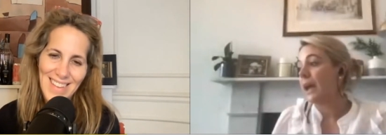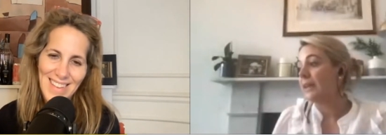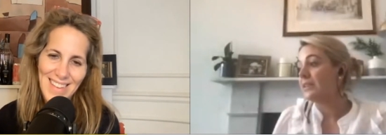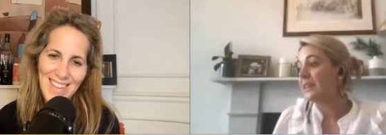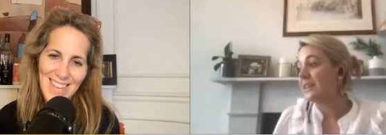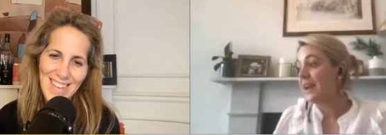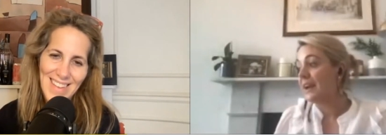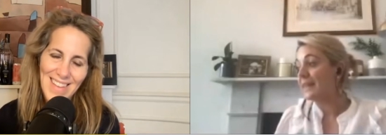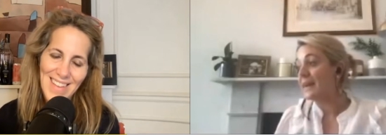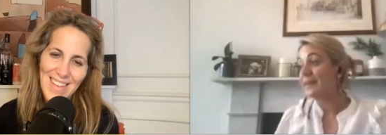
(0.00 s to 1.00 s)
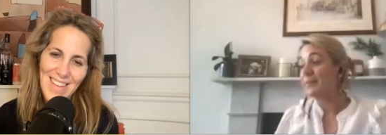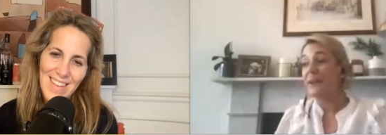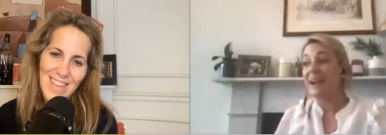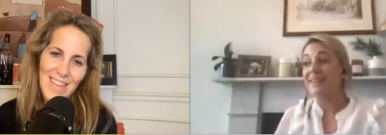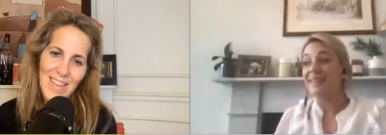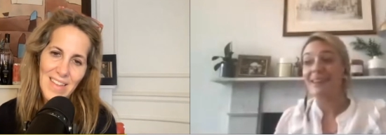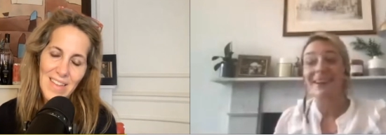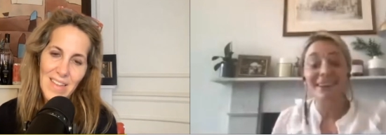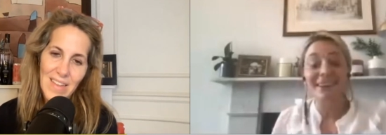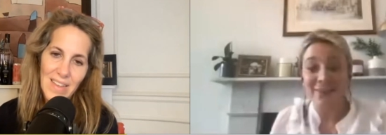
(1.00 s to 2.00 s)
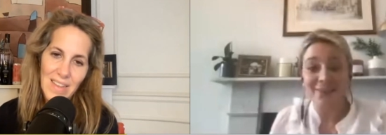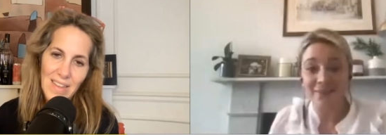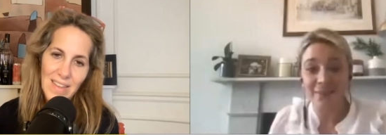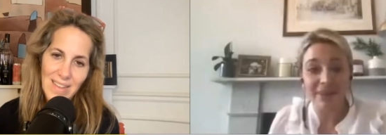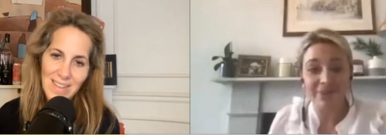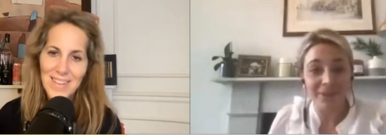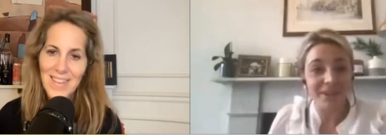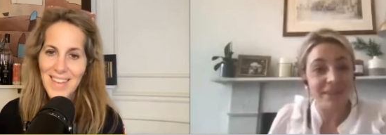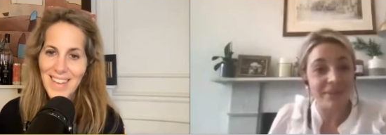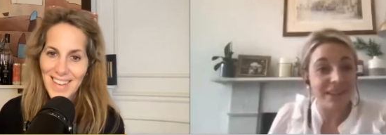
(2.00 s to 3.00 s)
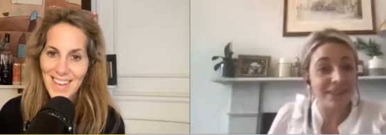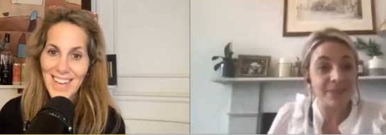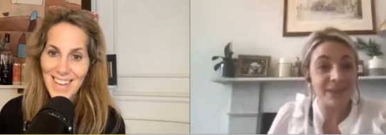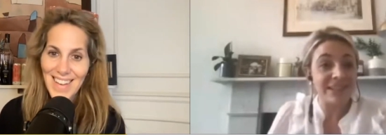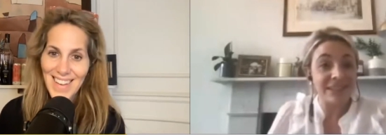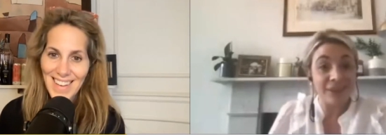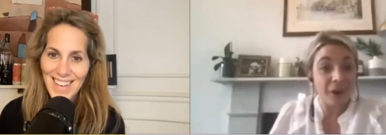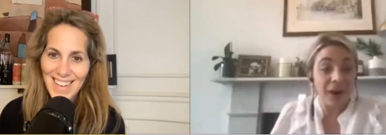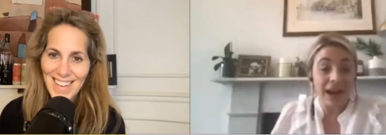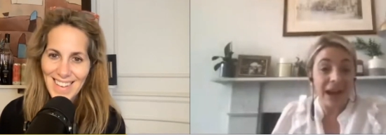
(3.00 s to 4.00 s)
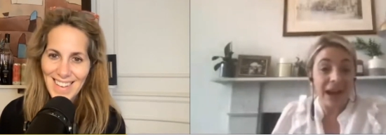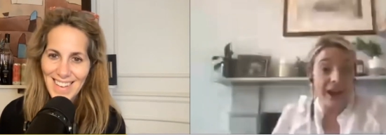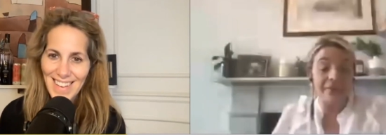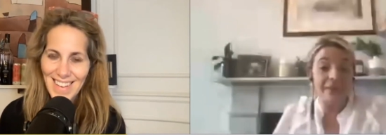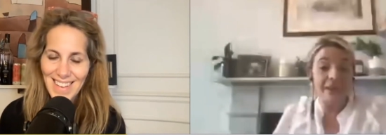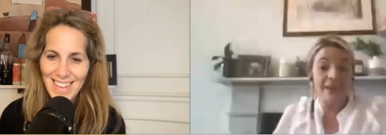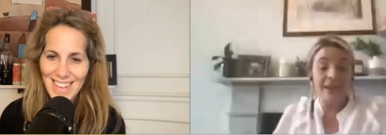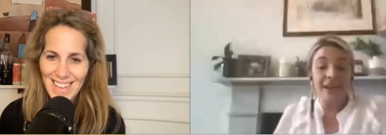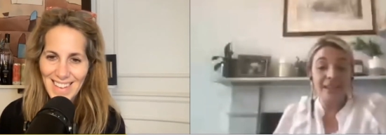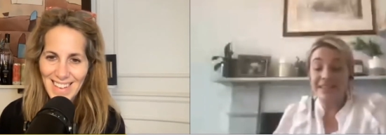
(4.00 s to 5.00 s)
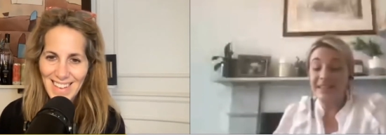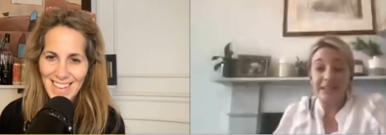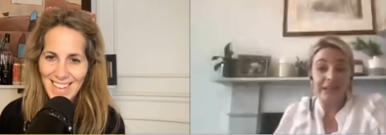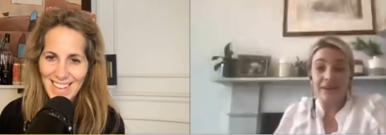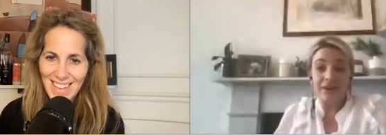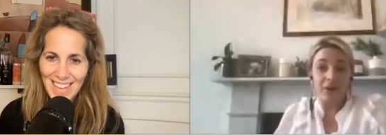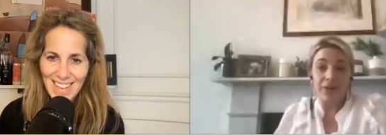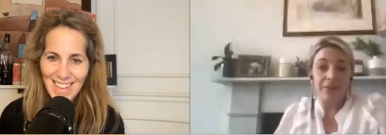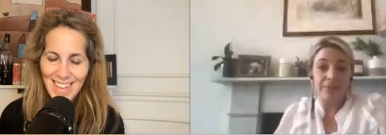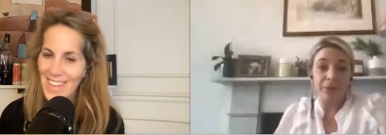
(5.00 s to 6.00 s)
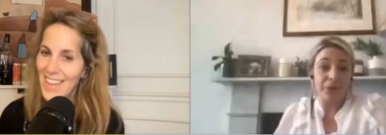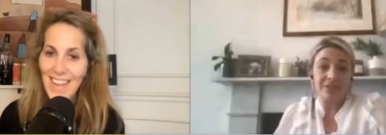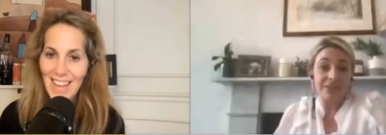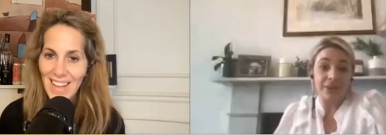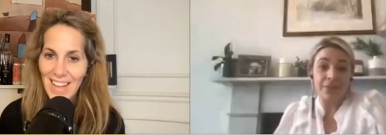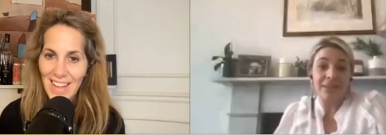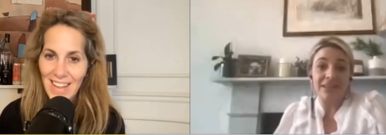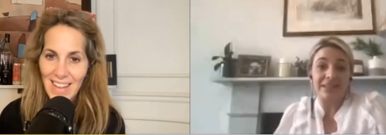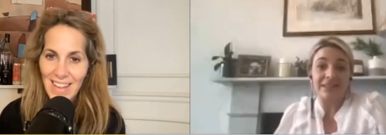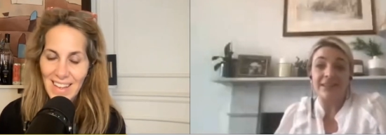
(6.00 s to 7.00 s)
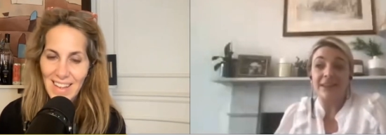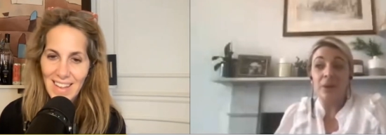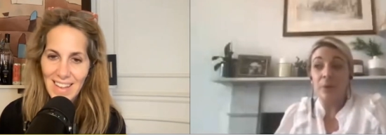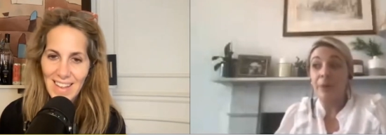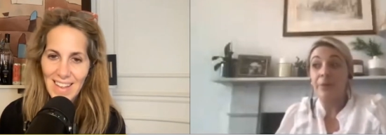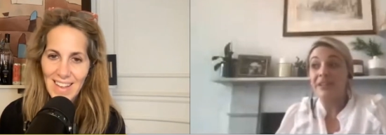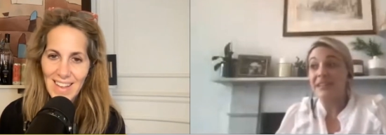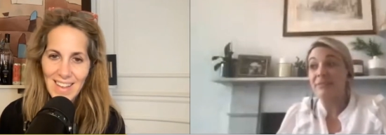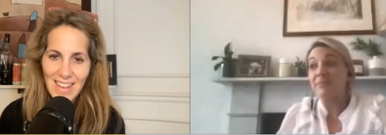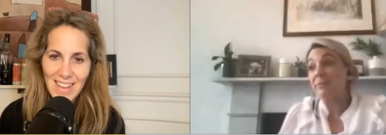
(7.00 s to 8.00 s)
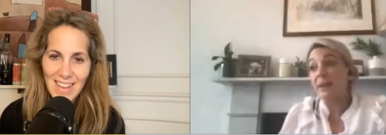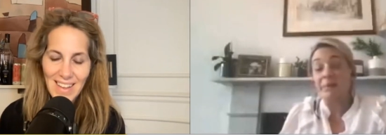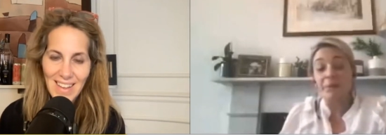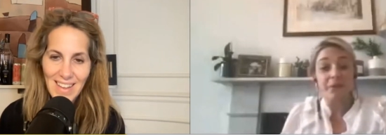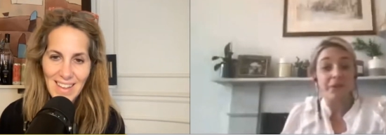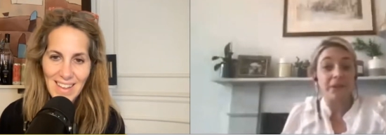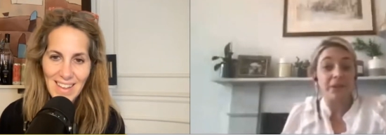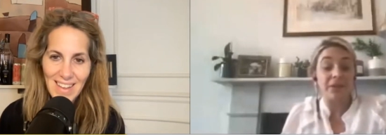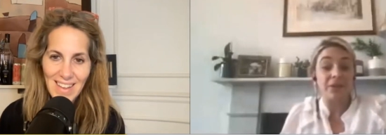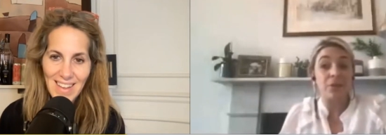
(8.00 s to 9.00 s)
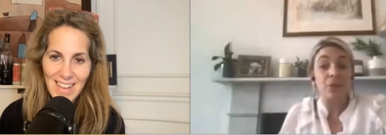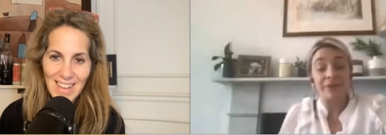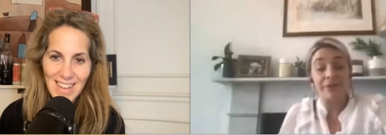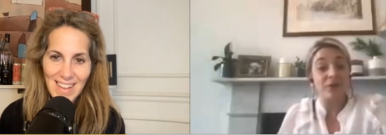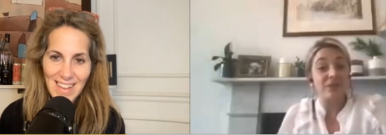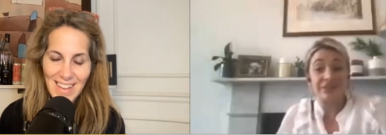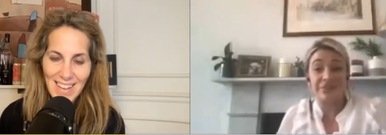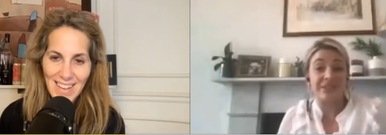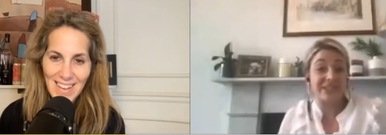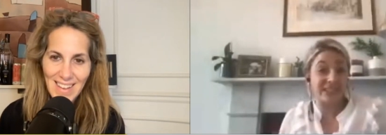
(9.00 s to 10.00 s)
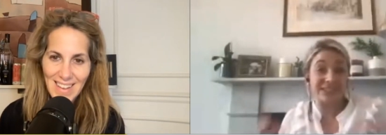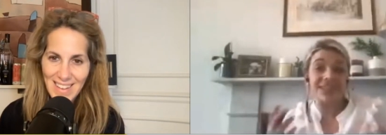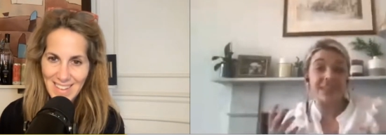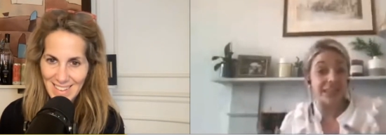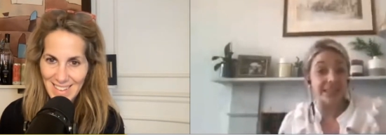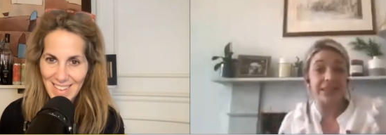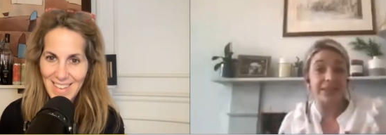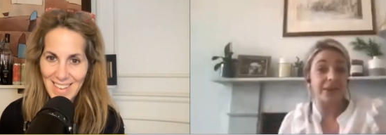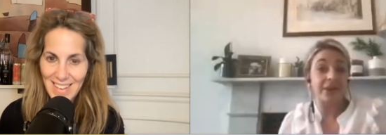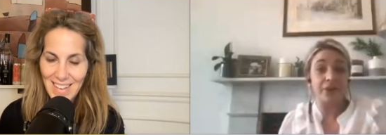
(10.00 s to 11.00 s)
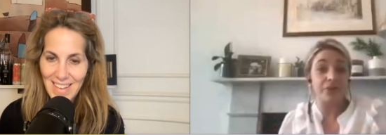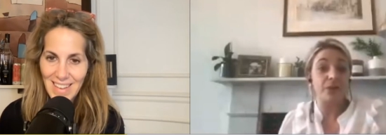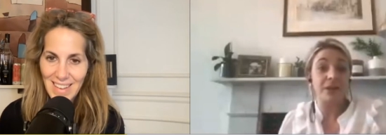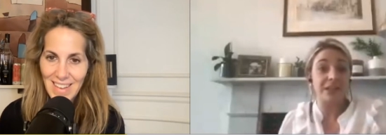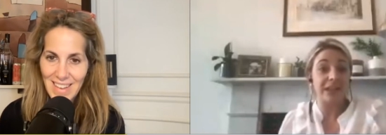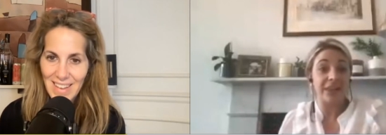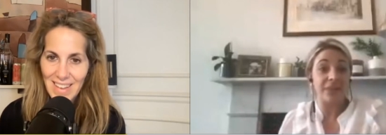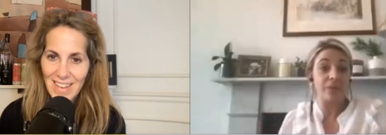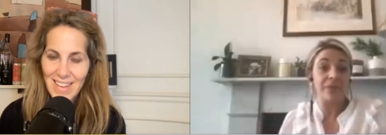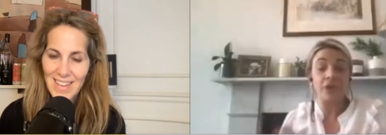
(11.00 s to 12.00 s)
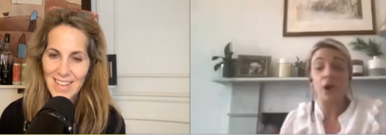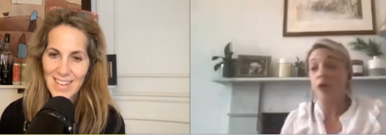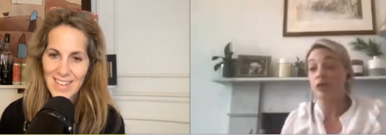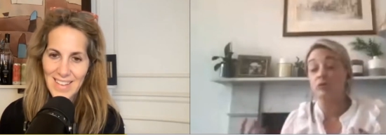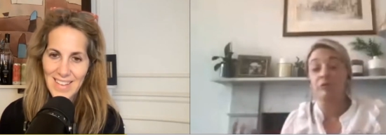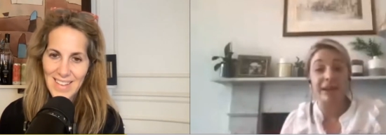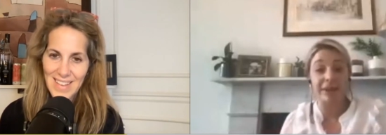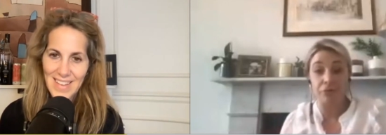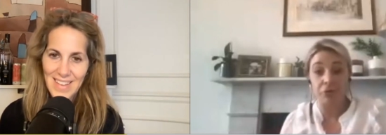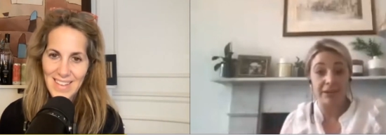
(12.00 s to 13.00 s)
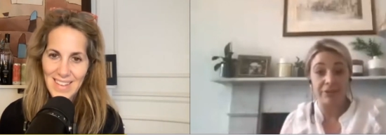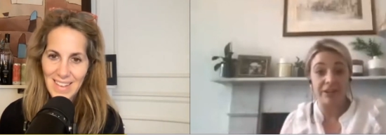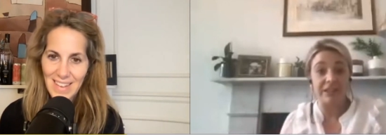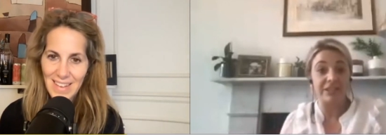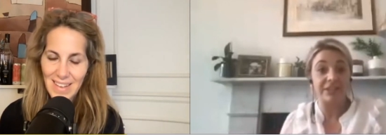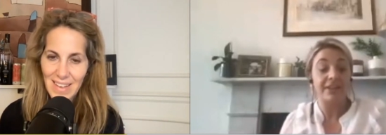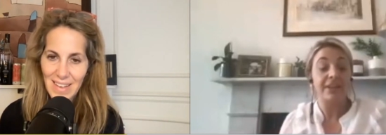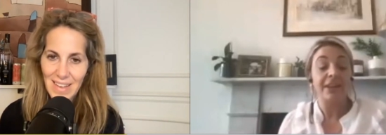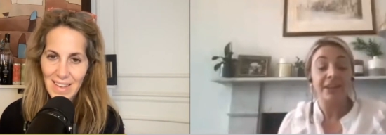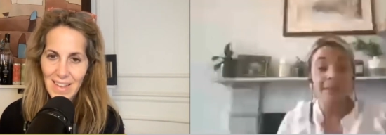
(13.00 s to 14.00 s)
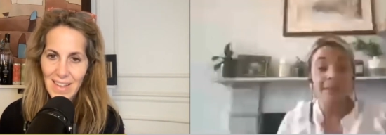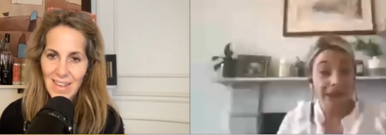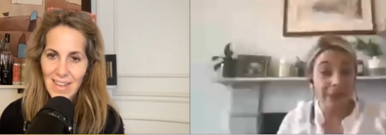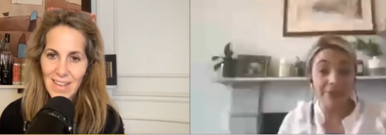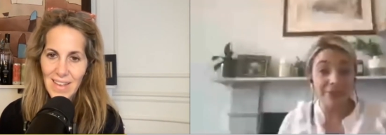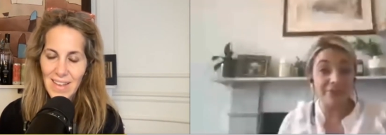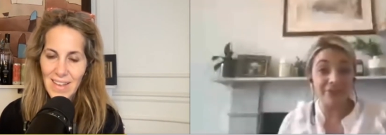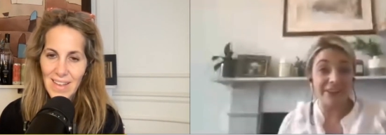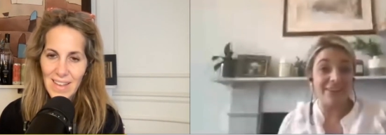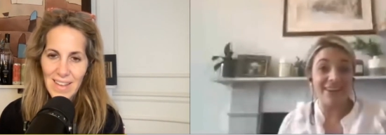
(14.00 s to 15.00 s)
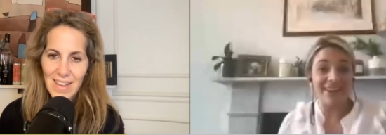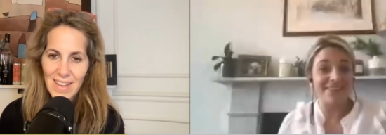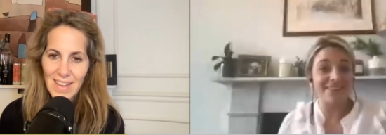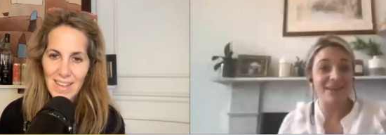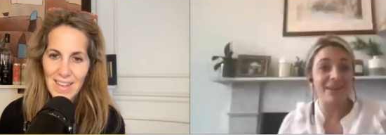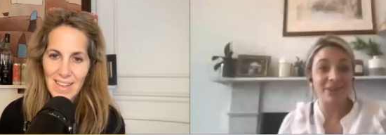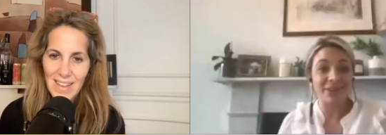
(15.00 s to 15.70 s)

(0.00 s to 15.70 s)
Speaker 1: and yeah, and then we had to learn how to make vodka because we did not have a distiller on the books. You know, we didn't, we were a team of people that thought we've got different skill sets here that are going to work together. We've got a great raw ingredient. But now we've got to figure out how to make